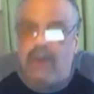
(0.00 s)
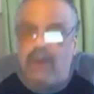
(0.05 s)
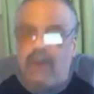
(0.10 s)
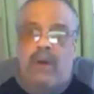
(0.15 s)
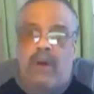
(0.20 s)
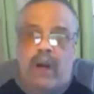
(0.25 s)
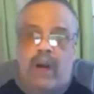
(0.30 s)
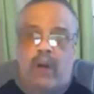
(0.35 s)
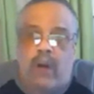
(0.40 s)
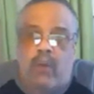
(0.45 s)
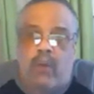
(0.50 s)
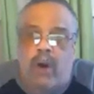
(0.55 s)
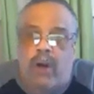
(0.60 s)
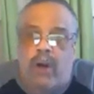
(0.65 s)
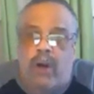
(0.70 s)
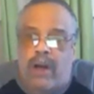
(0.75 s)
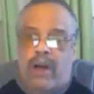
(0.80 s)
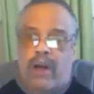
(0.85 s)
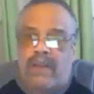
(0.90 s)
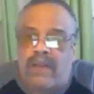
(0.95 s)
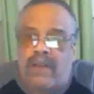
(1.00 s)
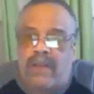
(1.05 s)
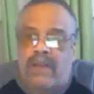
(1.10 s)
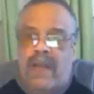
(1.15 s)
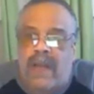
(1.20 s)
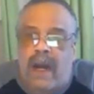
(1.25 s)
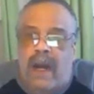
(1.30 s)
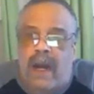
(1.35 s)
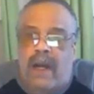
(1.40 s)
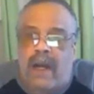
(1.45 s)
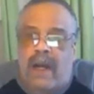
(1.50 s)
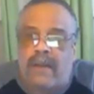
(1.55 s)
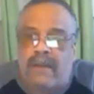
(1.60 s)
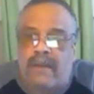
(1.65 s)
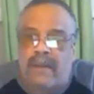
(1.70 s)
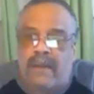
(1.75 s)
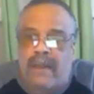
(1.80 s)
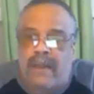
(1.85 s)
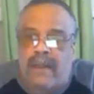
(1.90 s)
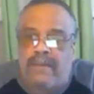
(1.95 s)
We're going to work on
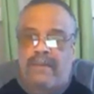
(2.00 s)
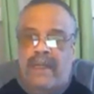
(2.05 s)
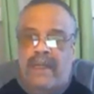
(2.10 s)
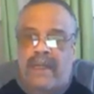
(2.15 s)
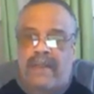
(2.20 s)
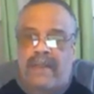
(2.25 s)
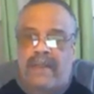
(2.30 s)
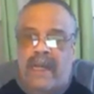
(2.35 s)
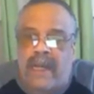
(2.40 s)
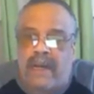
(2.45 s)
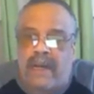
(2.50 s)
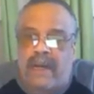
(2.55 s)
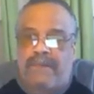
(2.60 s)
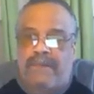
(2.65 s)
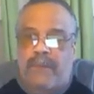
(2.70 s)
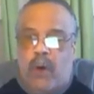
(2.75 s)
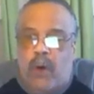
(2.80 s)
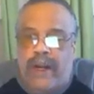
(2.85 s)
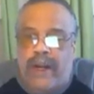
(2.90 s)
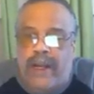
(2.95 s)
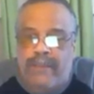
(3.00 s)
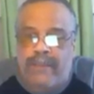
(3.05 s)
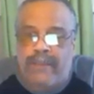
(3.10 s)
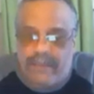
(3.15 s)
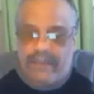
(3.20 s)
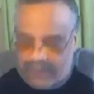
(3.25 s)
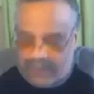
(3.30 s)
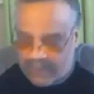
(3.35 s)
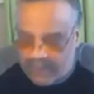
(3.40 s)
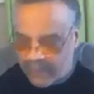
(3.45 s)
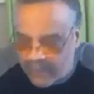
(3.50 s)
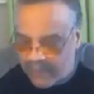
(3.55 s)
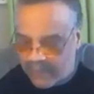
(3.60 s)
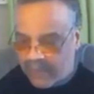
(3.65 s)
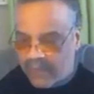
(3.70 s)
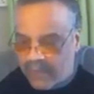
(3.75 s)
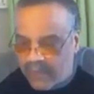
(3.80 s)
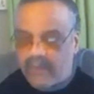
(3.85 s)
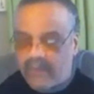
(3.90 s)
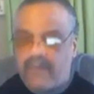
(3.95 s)
the 1040.
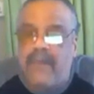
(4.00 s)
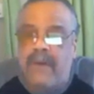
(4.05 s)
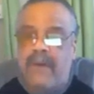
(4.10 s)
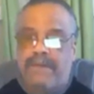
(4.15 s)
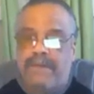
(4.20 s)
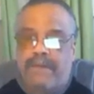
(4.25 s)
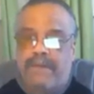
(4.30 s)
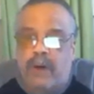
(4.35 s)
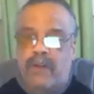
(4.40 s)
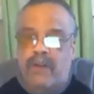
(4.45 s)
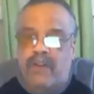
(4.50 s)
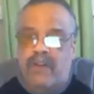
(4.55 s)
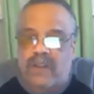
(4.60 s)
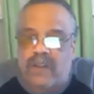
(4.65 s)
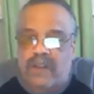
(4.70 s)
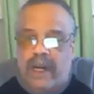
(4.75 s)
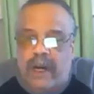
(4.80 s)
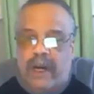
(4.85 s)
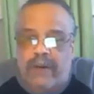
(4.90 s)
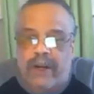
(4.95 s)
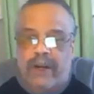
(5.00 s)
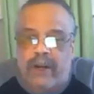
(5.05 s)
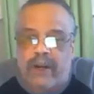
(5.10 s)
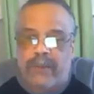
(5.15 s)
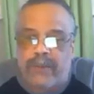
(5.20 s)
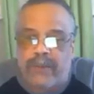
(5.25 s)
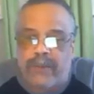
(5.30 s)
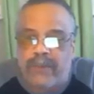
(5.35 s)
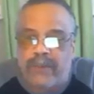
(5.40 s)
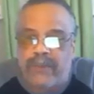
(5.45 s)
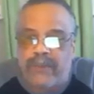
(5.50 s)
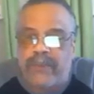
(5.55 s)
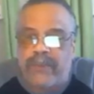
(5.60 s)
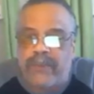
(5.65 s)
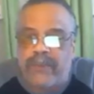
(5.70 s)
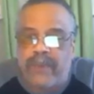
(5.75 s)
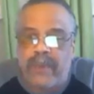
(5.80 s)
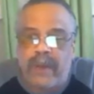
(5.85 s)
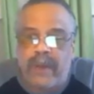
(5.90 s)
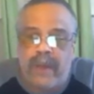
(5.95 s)
First scenario,
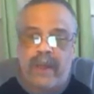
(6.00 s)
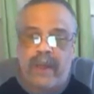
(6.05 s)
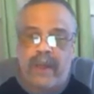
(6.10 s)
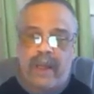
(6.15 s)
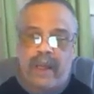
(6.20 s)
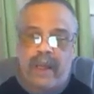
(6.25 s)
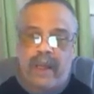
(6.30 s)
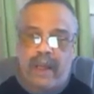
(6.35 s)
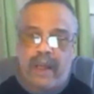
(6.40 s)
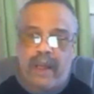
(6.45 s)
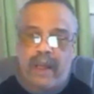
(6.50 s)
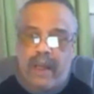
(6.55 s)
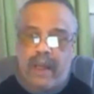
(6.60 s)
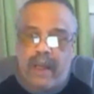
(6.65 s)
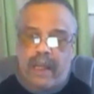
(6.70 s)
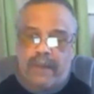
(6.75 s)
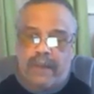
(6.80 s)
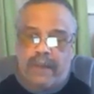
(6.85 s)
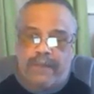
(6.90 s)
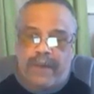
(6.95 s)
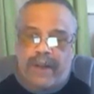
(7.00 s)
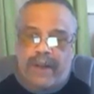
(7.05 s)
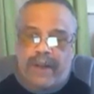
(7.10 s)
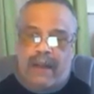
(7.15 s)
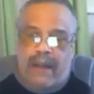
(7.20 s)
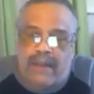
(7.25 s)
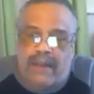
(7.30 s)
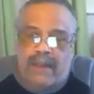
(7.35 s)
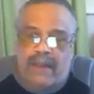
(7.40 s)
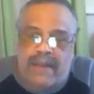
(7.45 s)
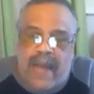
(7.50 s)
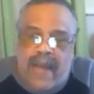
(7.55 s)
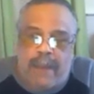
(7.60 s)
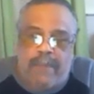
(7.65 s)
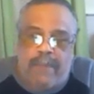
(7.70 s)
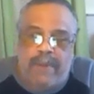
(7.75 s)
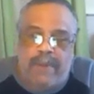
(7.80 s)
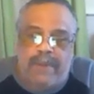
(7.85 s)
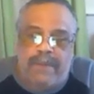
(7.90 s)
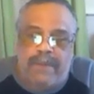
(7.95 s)
you fill out the
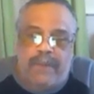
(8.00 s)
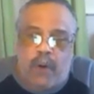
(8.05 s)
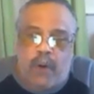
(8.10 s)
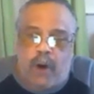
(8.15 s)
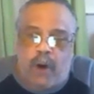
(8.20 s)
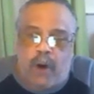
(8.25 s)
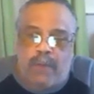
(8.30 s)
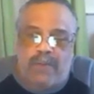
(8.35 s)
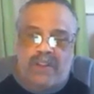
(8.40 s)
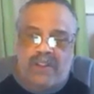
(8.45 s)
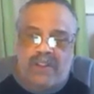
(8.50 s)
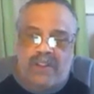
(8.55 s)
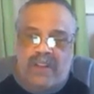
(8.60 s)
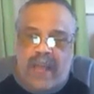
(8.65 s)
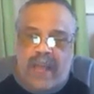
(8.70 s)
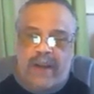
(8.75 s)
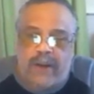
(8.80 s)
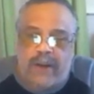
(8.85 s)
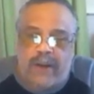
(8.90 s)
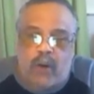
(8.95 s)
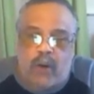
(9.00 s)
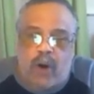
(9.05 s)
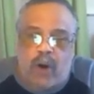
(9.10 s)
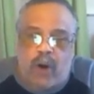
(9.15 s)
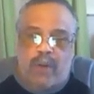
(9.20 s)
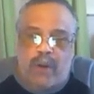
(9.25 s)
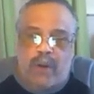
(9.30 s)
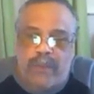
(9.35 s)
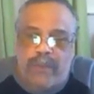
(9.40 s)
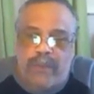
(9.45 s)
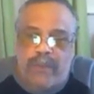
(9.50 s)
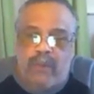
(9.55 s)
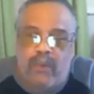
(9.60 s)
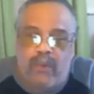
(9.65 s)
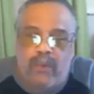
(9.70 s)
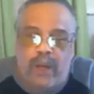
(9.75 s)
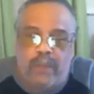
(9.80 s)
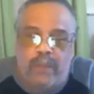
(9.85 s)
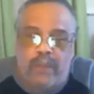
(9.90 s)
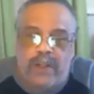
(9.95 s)
top of the form just like normal,
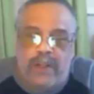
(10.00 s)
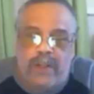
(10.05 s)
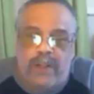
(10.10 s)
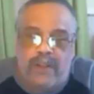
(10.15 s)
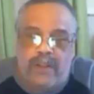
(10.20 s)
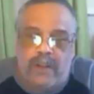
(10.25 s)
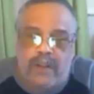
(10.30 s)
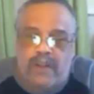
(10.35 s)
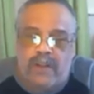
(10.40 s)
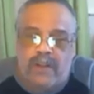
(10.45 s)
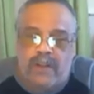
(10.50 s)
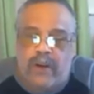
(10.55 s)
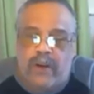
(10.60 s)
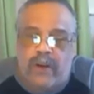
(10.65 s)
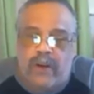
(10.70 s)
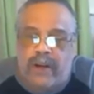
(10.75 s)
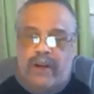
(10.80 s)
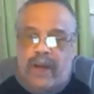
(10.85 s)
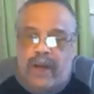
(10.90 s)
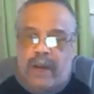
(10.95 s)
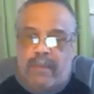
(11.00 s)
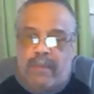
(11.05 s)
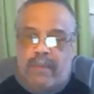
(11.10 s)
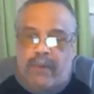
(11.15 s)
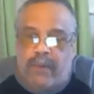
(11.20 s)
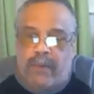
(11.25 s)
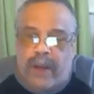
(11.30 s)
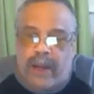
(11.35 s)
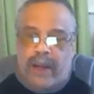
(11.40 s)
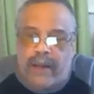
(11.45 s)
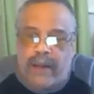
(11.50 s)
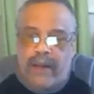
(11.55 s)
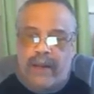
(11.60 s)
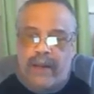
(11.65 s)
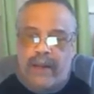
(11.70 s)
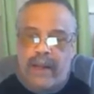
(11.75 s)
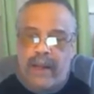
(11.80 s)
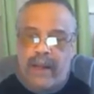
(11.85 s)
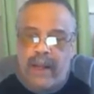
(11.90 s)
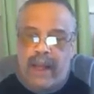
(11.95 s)
where you put your Social Security number in
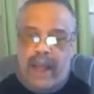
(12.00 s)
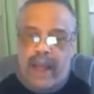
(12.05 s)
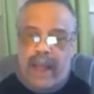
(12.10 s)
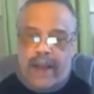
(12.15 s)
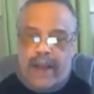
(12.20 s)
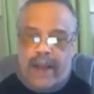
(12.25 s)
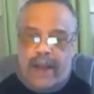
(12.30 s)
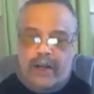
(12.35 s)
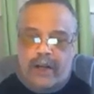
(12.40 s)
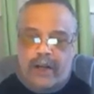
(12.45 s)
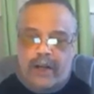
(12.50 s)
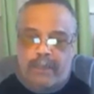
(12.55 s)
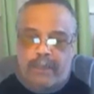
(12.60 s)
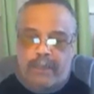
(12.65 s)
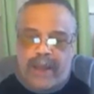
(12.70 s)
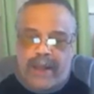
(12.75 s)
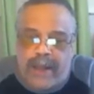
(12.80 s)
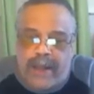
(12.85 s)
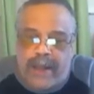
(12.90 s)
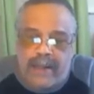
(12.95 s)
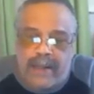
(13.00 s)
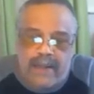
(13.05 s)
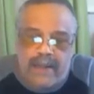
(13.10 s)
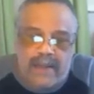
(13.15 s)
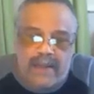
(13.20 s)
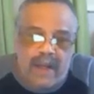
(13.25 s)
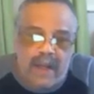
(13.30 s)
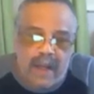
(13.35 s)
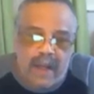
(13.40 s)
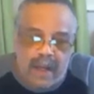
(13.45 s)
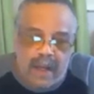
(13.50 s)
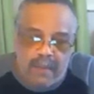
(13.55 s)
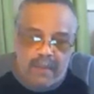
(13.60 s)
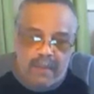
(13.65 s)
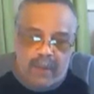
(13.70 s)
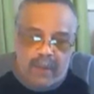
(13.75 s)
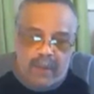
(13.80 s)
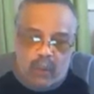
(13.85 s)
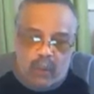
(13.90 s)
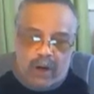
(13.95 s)
and your dependents.
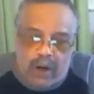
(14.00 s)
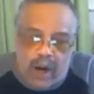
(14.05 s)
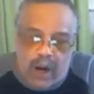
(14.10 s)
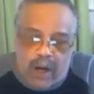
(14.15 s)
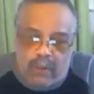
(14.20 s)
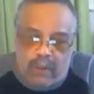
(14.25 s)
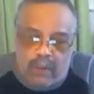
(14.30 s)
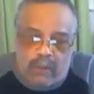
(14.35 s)
But we're going to